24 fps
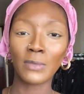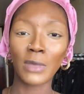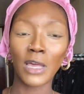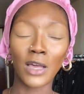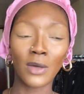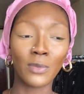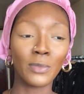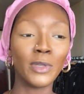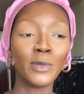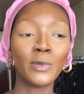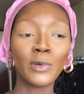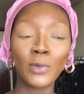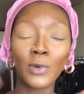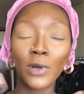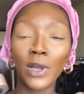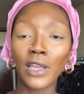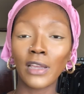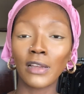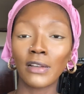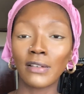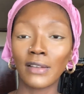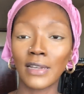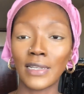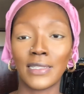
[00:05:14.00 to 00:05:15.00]
and people were
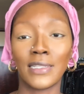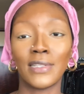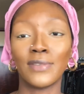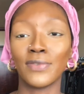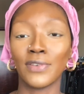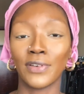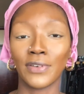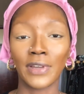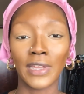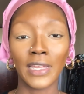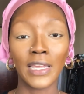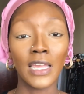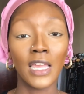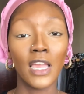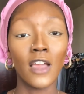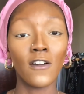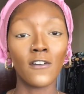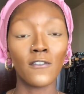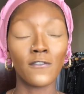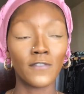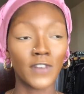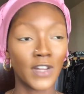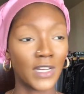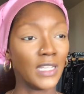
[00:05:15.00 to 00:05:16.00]
going crazy for it.
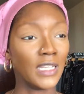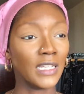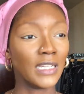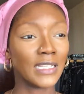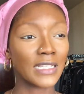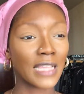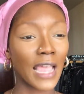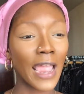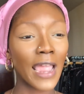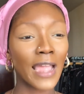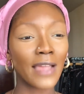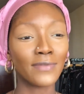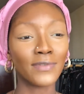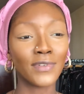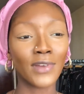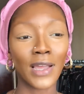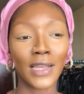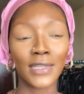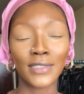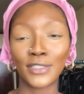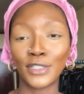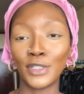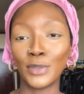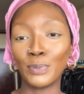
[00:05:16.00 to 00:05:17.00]
Funny, because I have
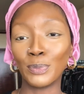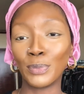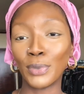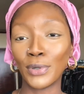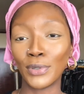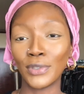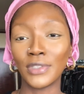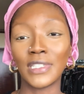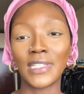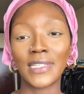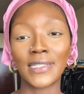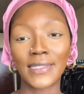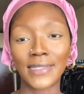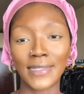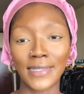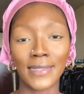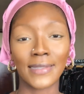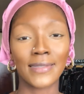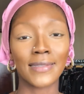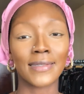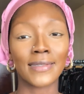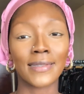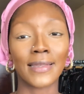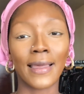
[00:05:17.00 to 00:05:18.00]
not actually pulled it
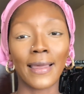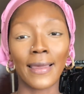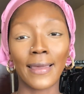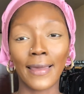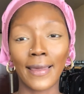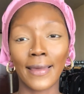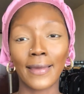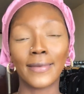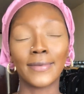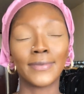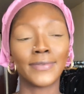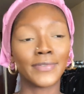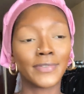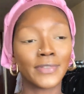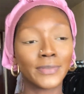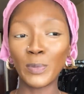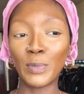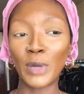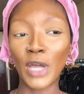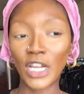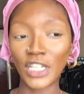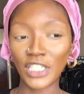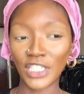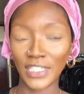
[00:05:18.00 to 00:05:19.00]
since I
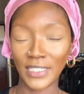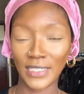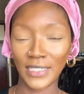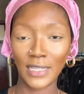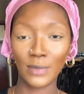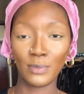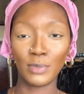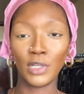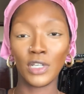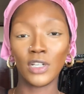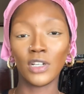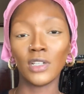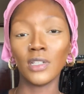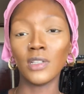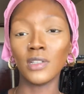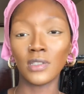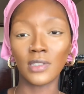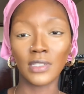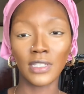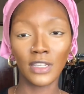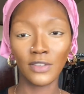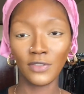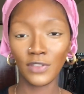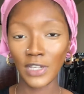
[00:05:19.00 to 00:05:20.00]
have purchased it,
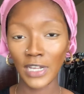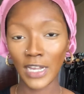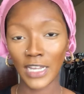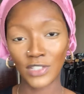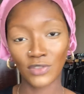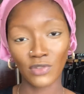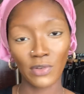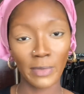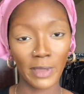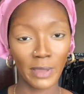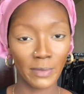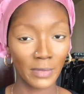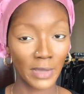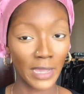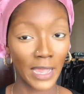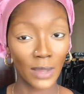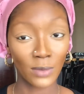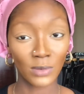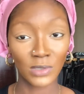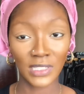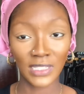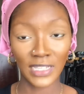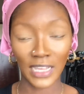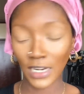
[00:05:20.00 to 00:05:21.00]
because if you guys remember, I
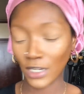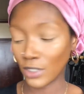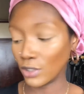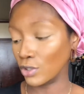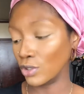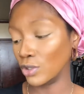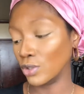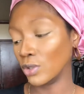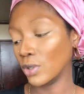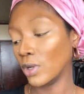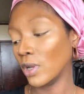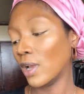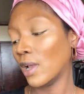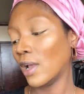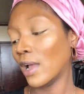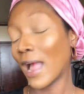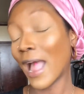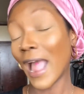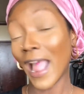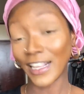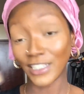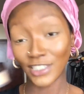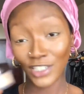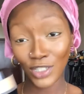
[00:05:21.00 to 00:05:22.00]
was telling you
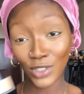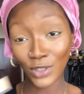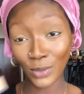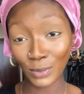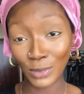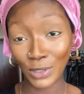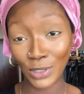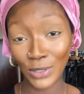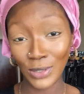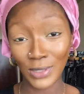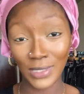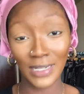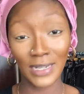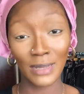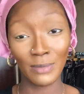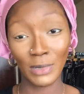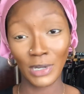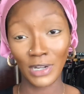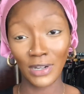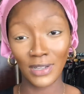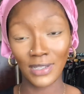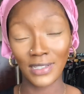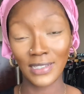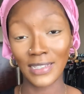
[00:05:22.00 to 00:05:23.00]
I actually stopped using it
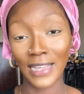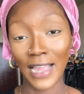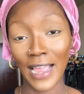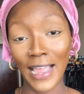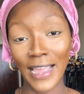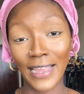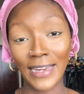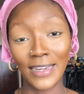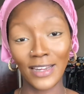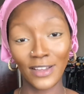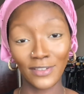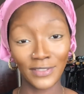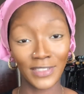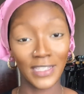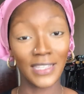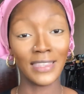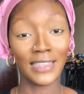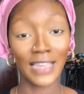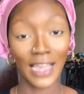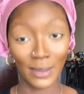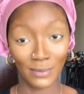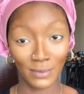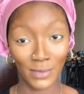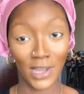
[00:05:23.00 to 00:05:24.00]
because I loved
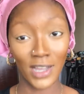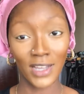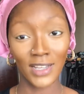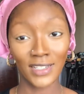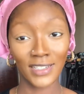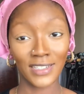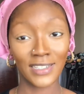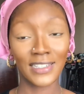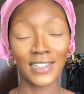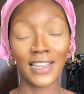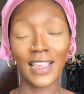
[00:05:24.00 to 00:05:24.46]
it that much